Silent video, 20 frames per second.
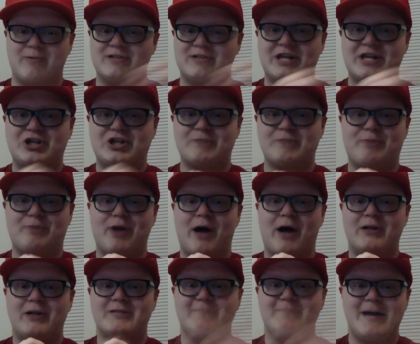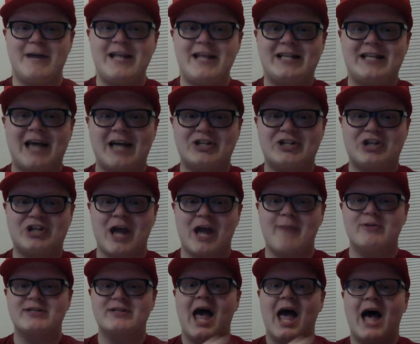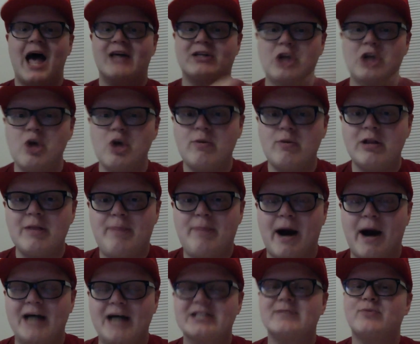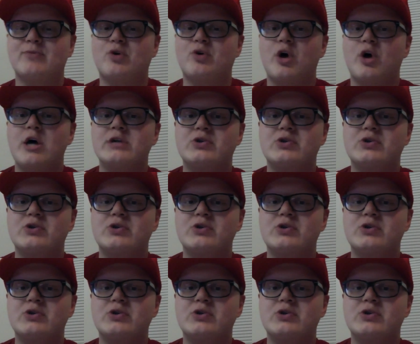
They should put out as many test chambers as humanly possible,